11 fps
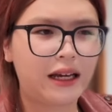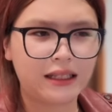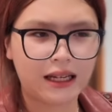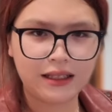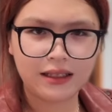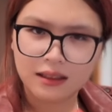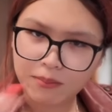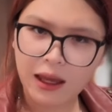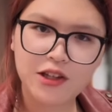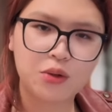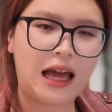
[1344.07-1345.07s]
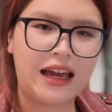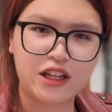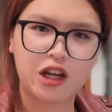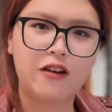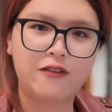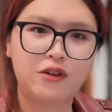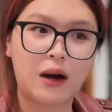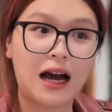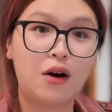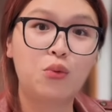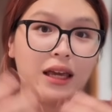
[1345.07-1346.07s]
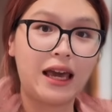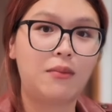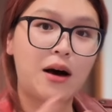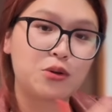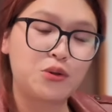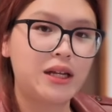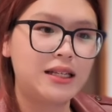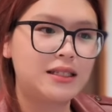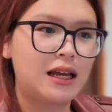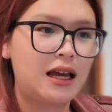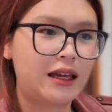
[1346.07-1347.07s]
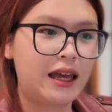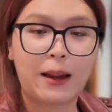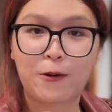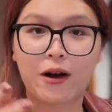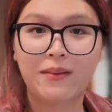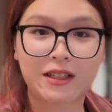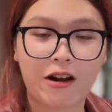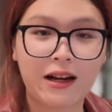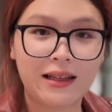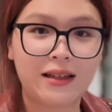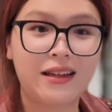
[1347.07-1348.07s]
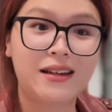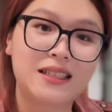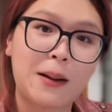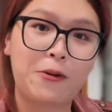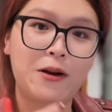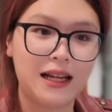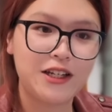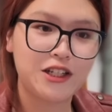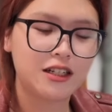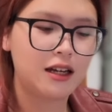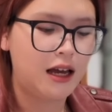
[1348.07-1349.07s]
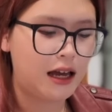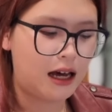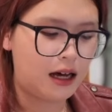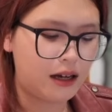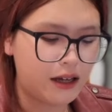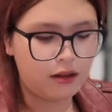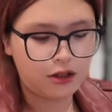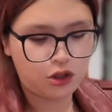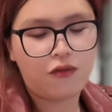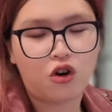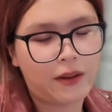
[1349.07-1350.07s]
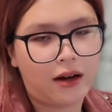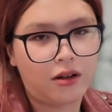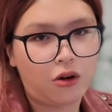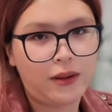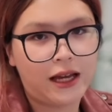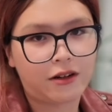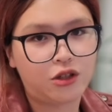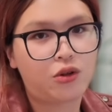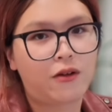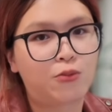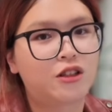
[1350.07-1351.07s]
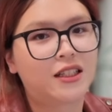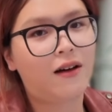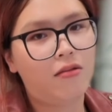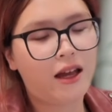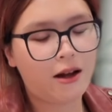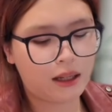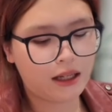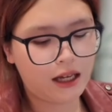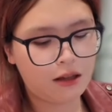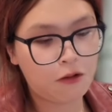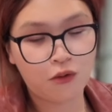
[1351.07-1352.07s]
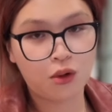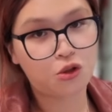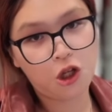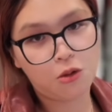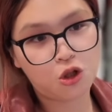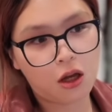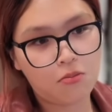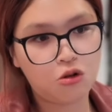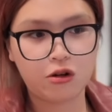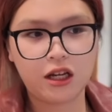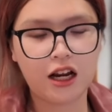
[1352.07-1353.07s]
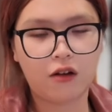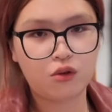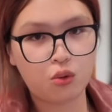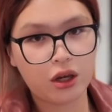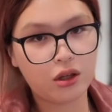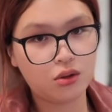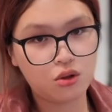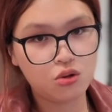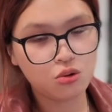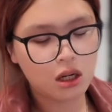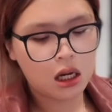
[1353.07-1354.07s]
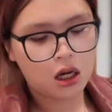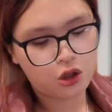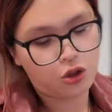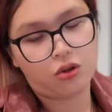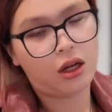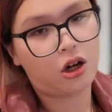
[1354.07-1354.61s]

or like another page where I can share with you how we help our students get their programs accredited here in Singapore and Malaysia. Again, it still falls back on OBS, right? You still have to put yourself out there, but again, if you want to skip the step, you already kind of know what you need to do, sure, you